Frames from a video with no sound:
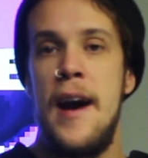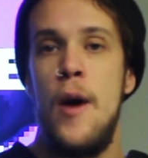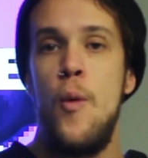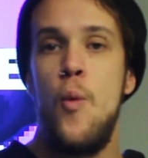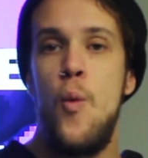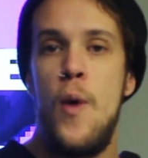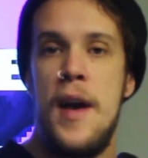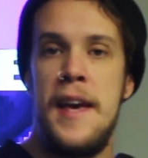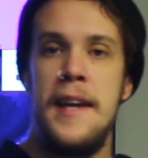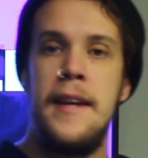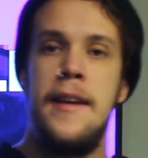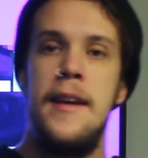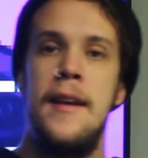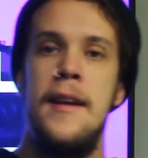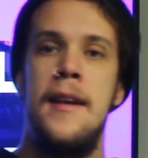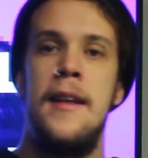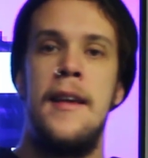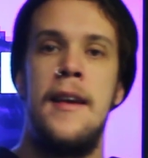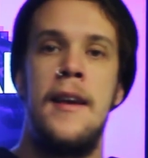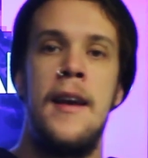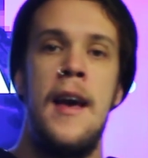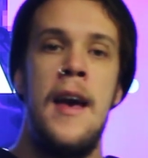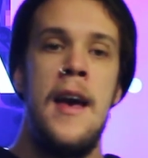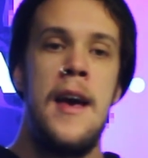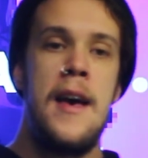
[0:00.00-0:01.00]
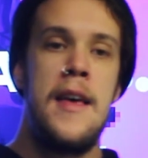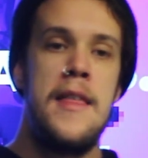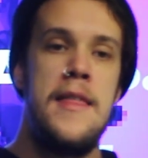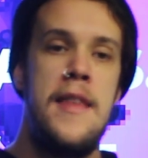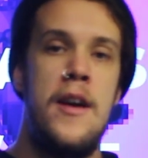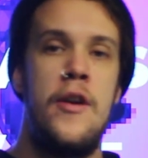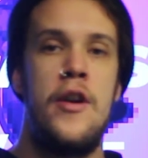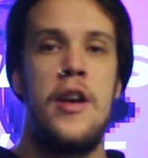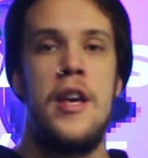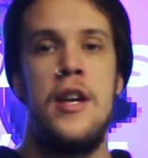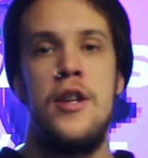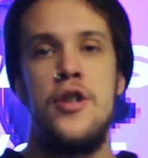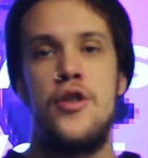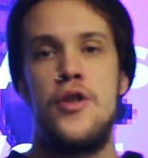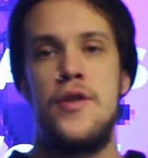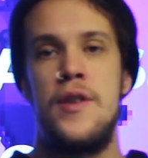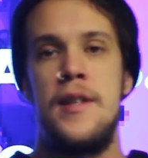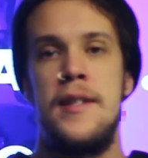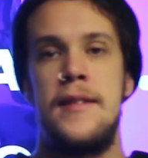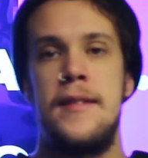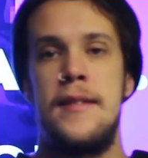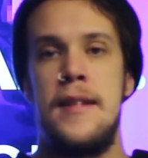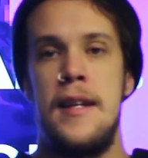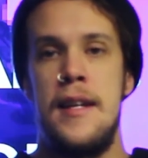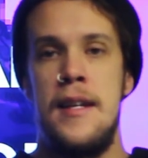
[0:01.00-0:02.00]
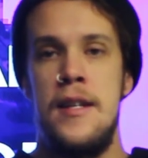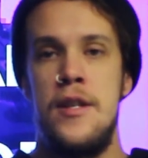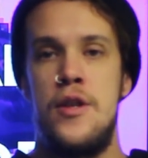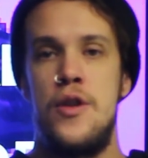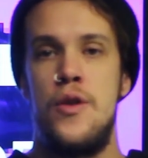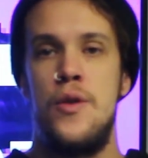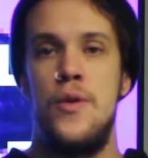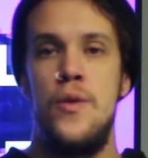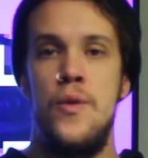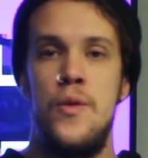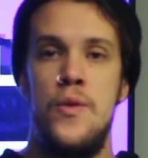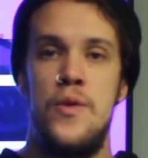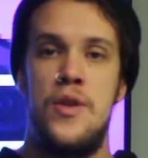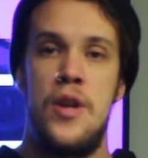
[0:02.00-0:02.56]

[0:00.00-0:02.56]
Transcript: awakening their interest into